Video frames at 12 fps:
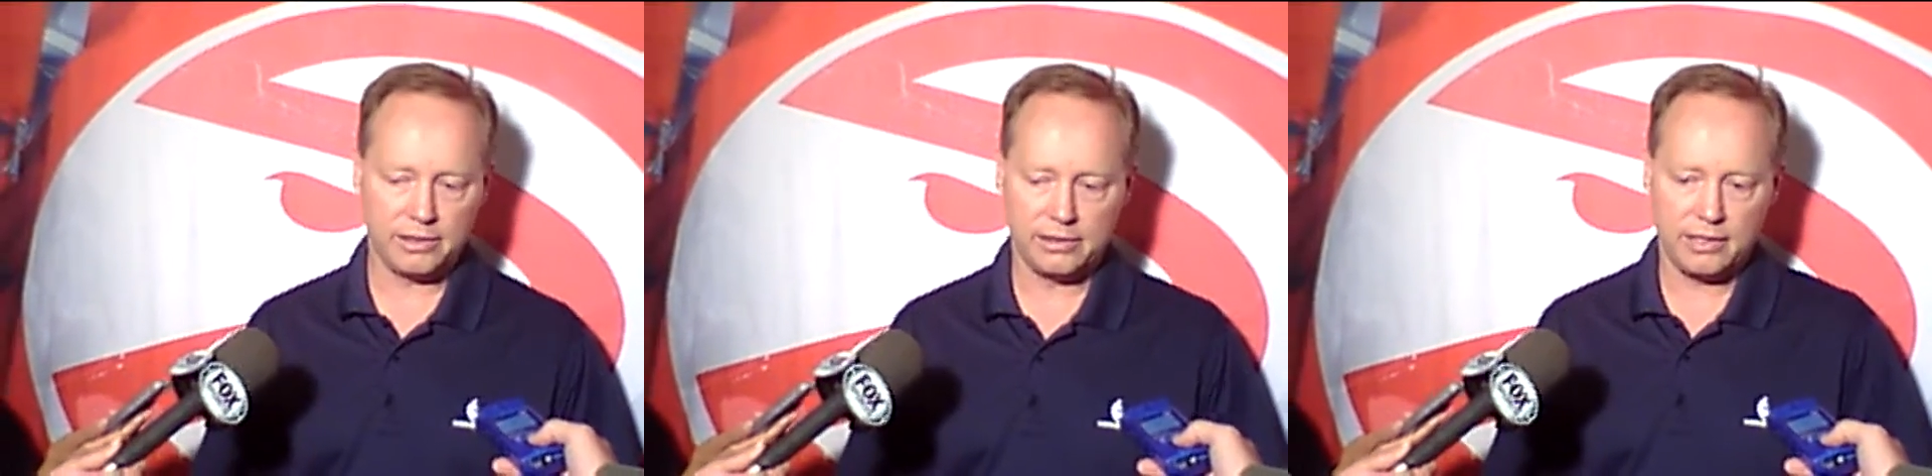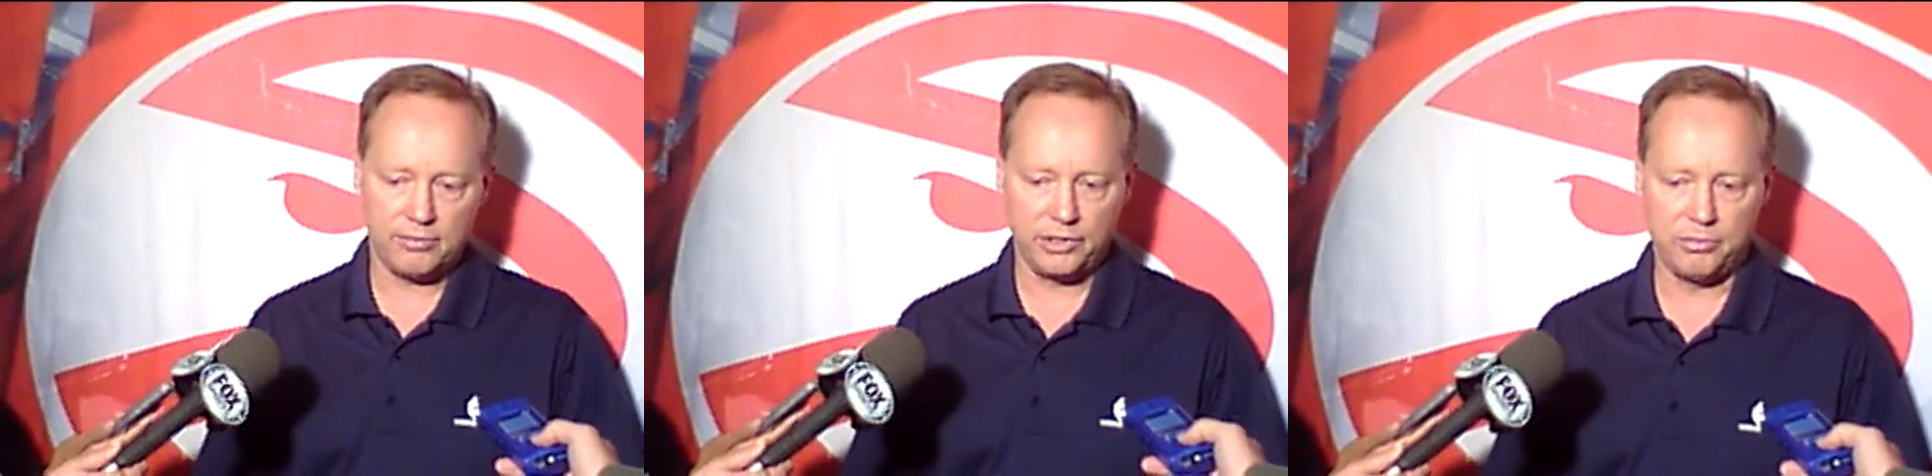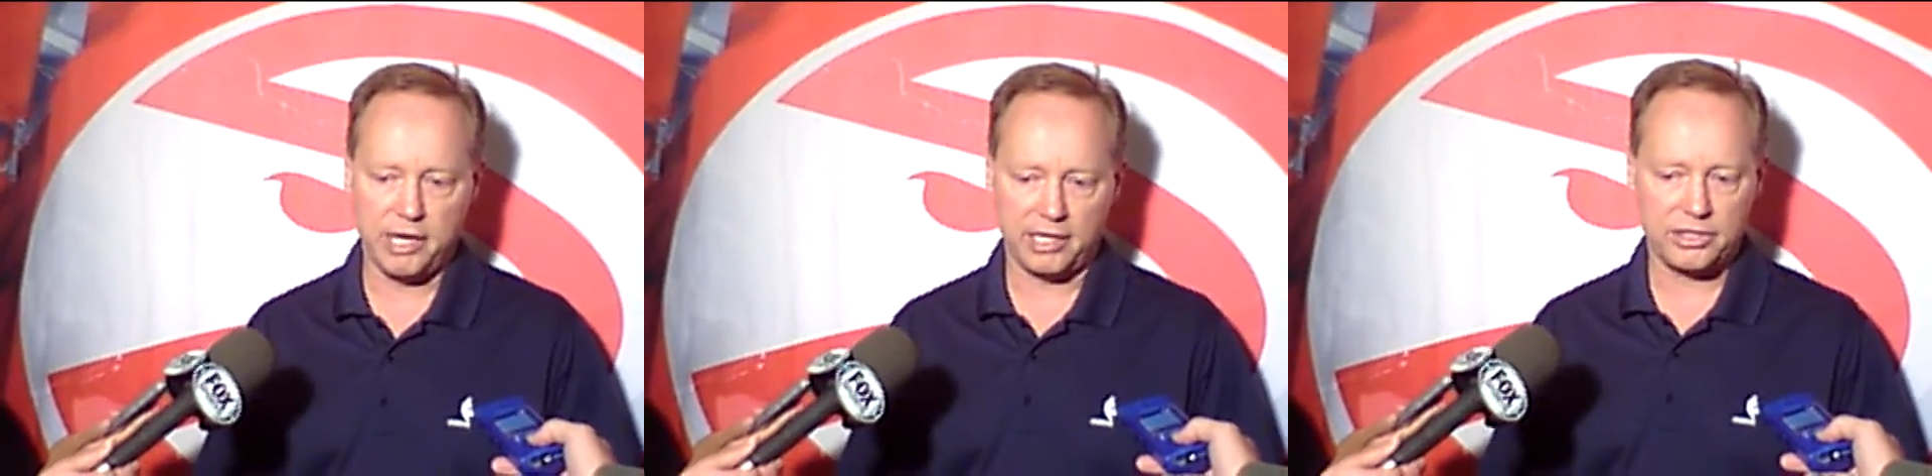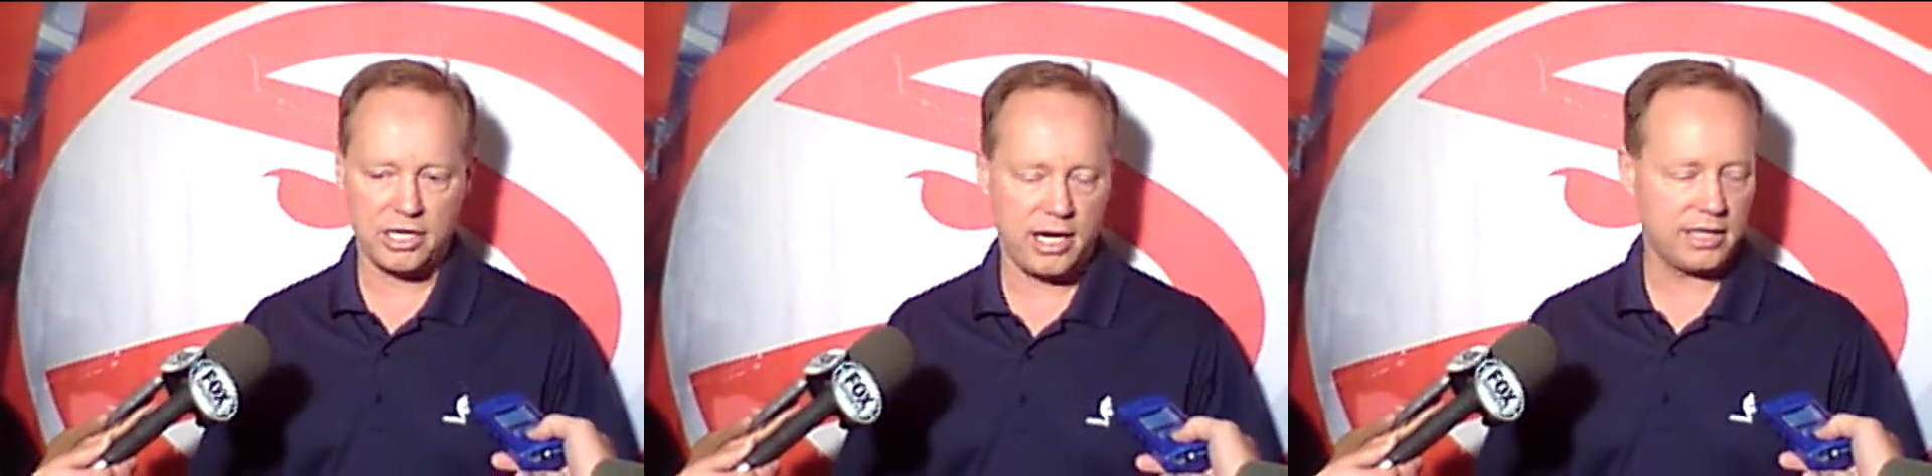And when you make
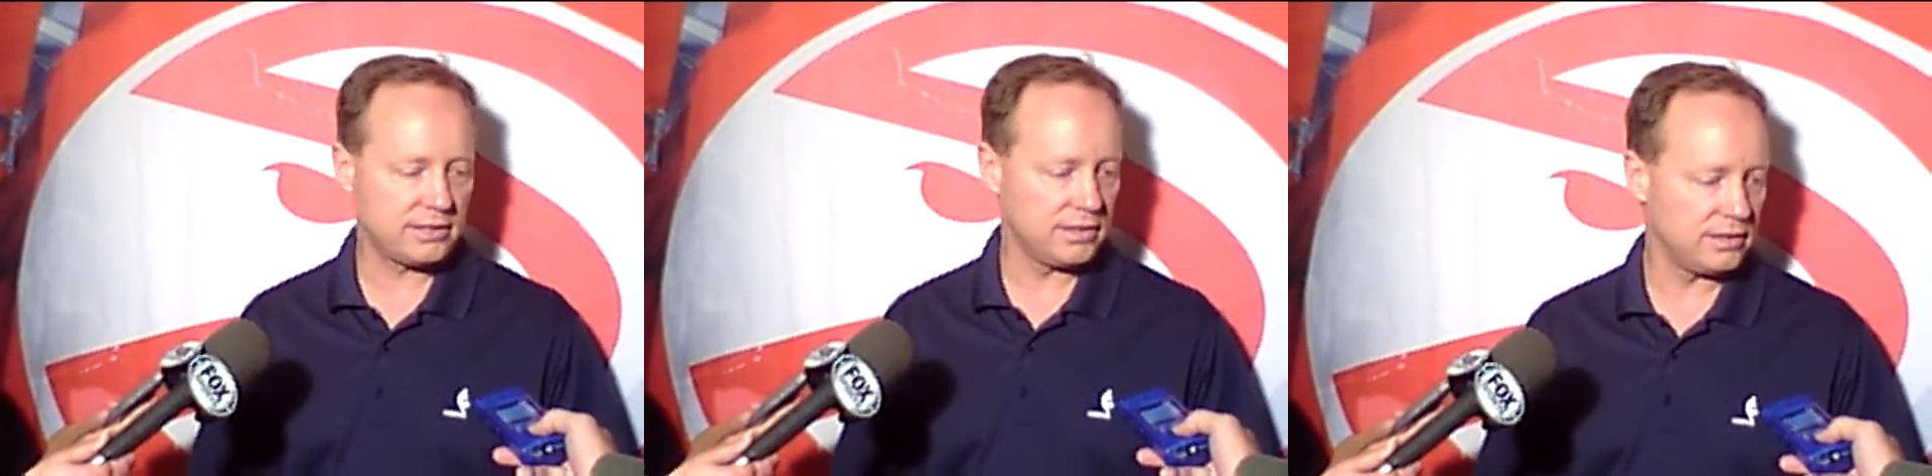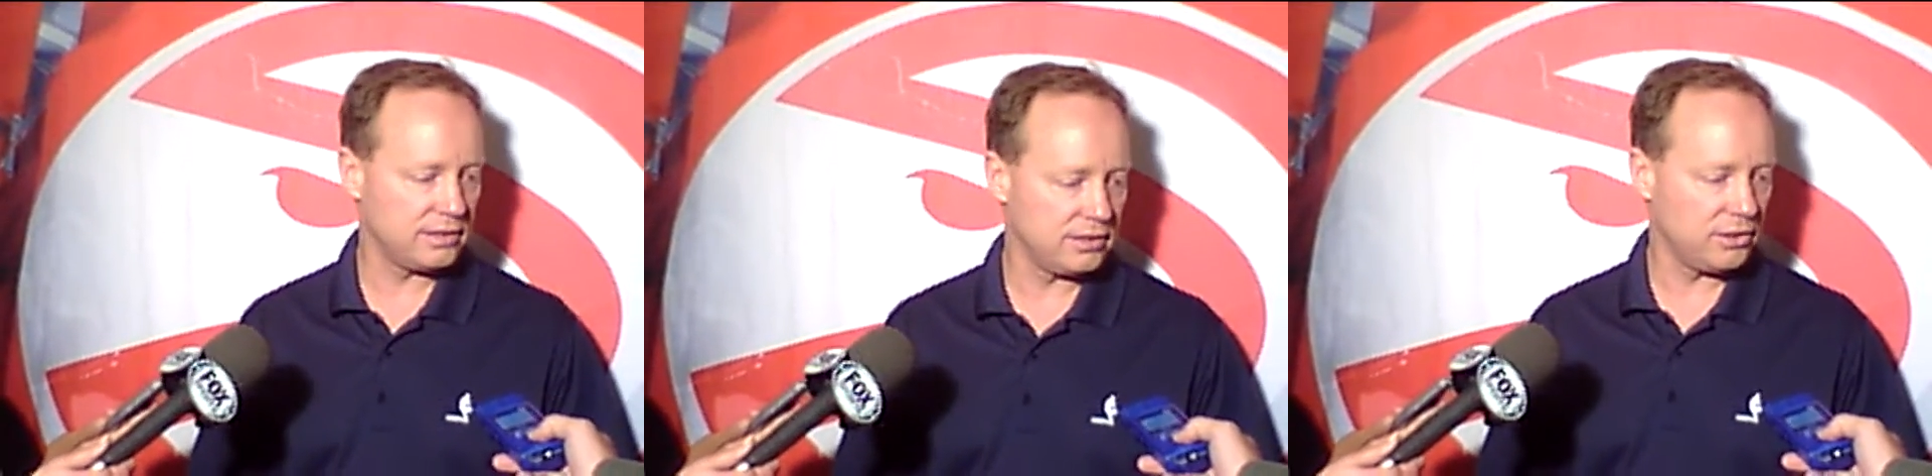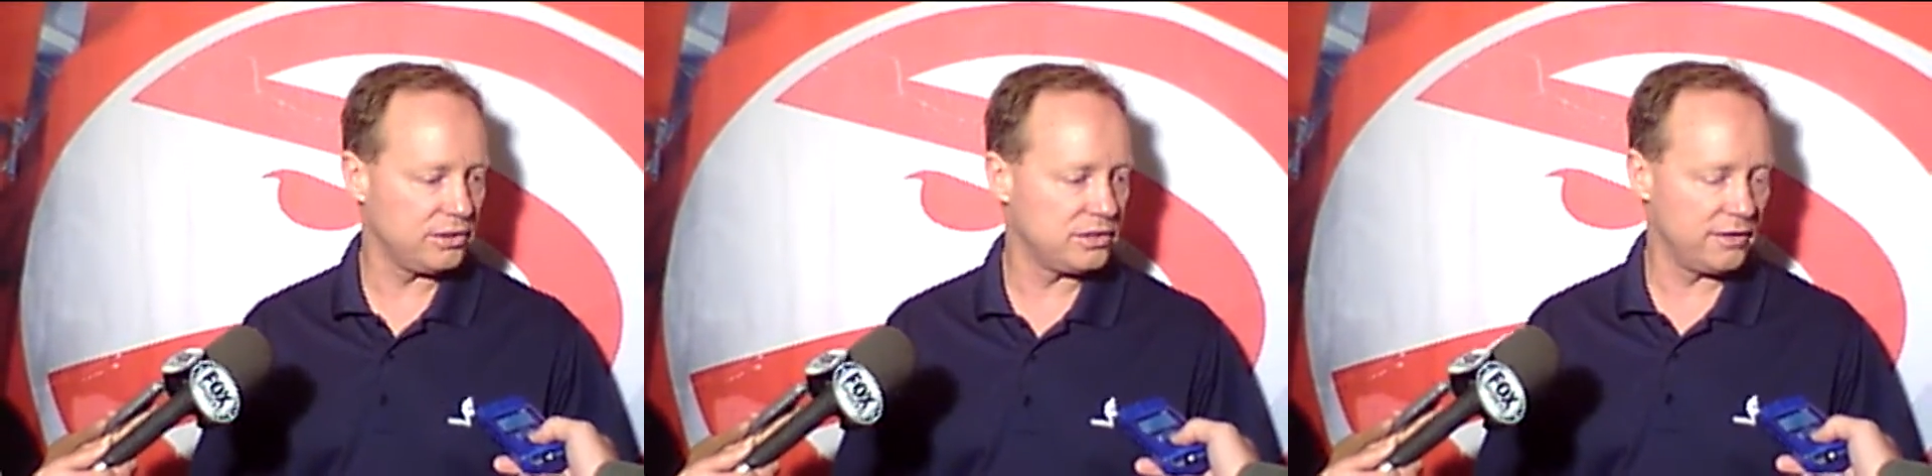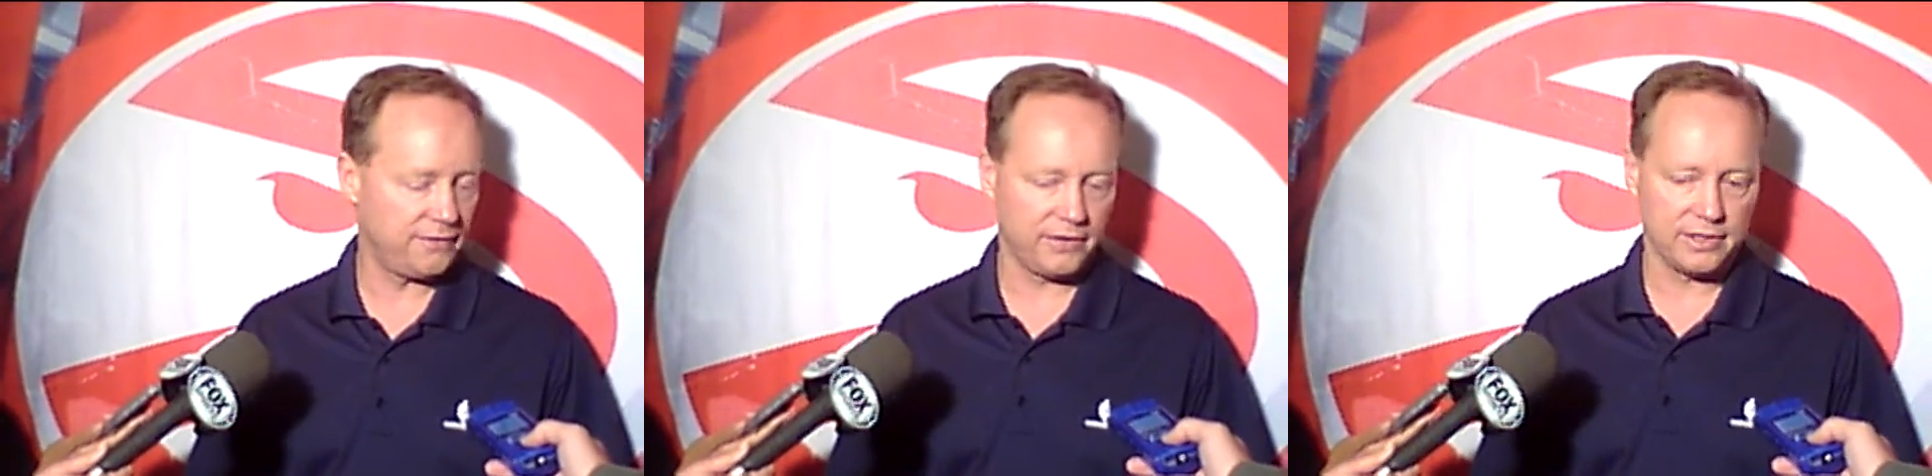shots, then, you know, the
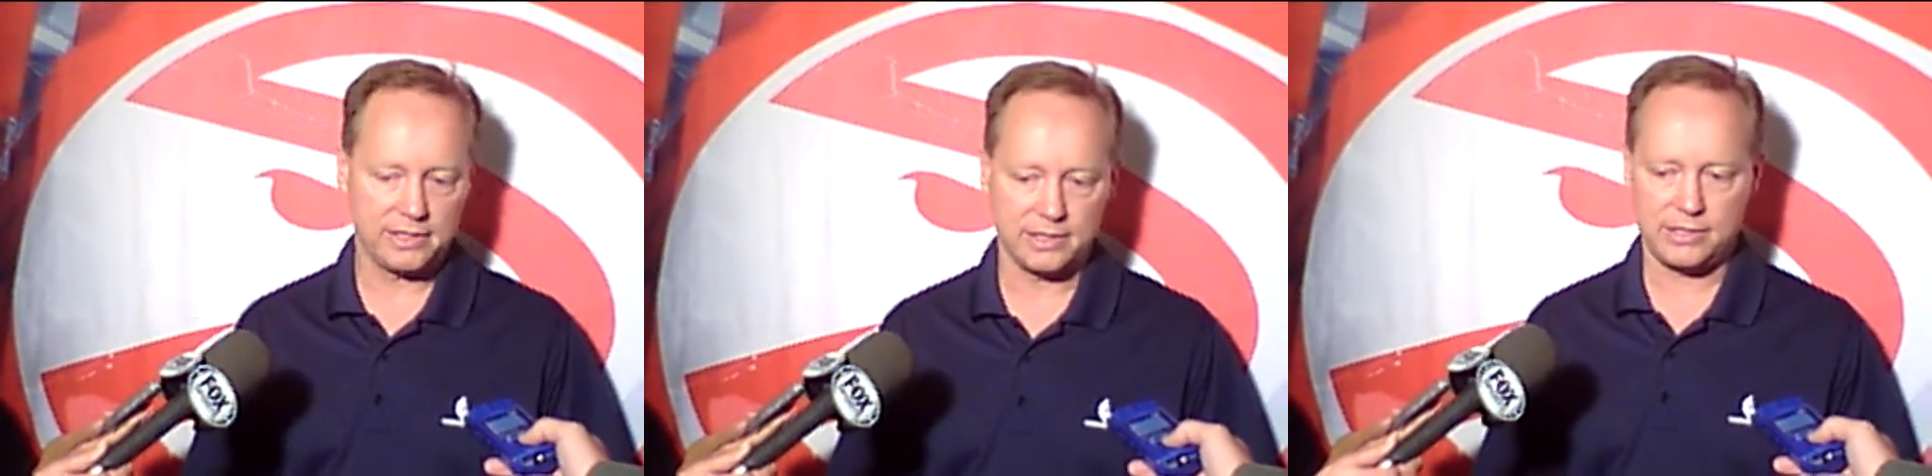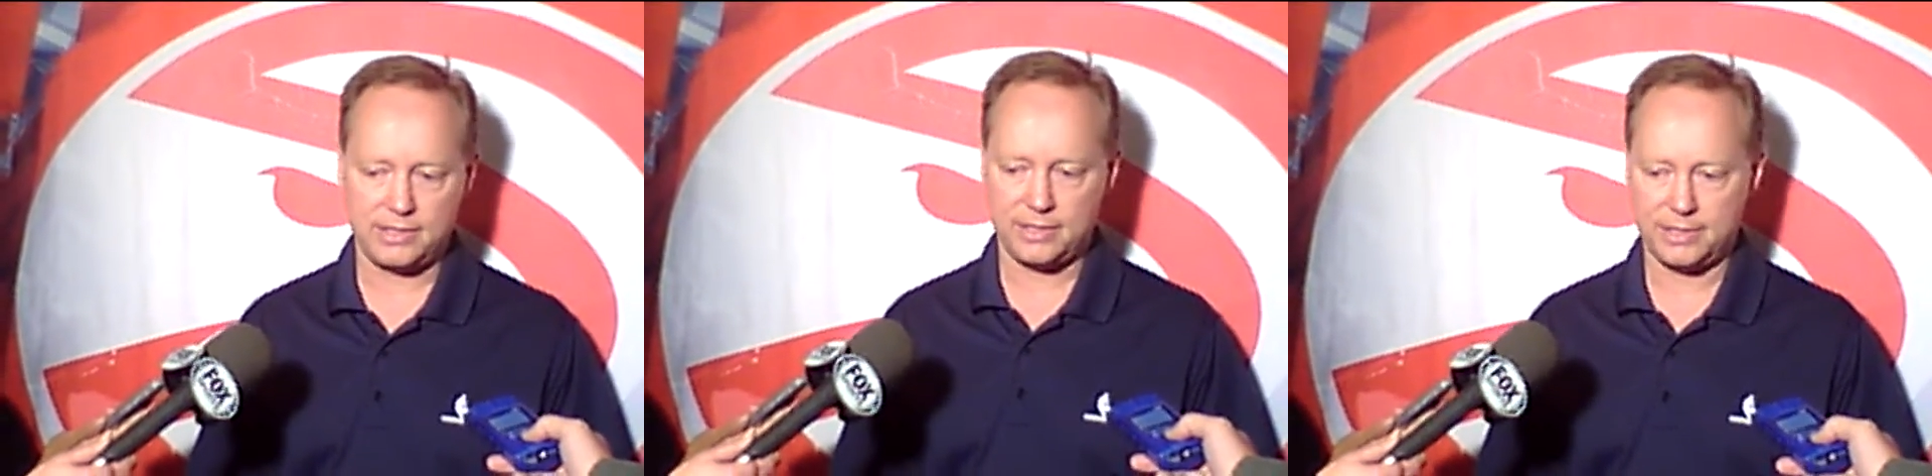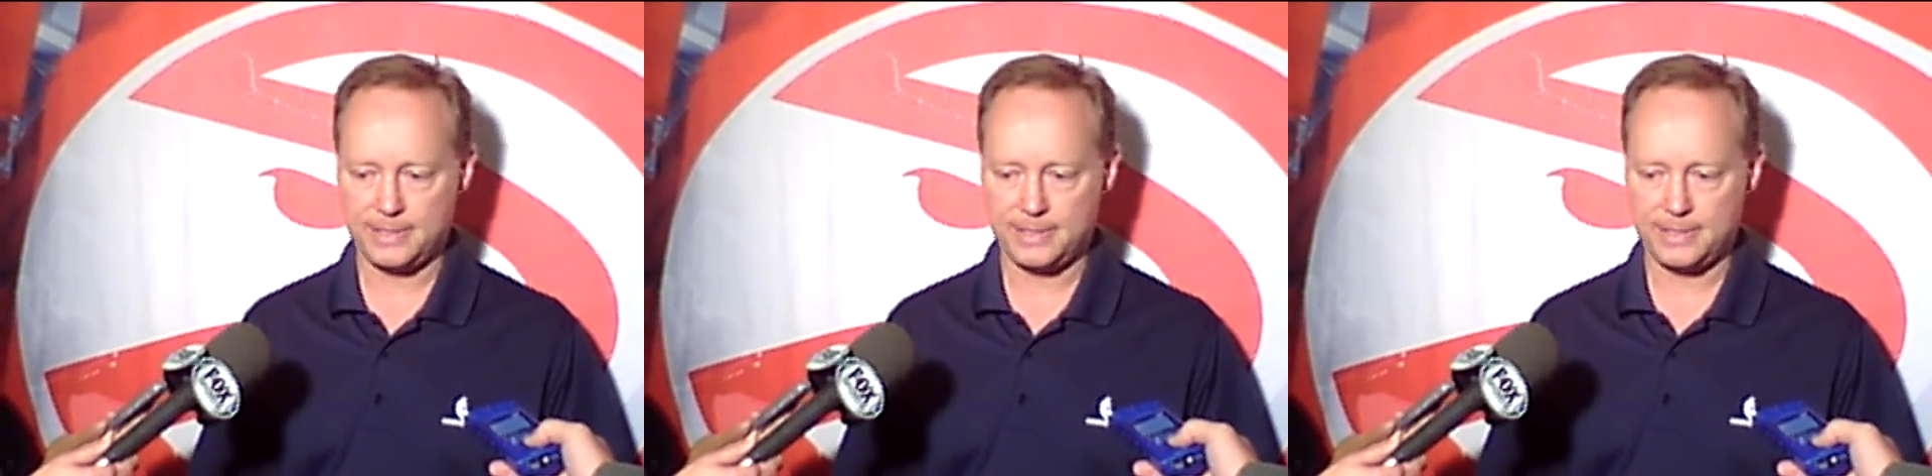defense is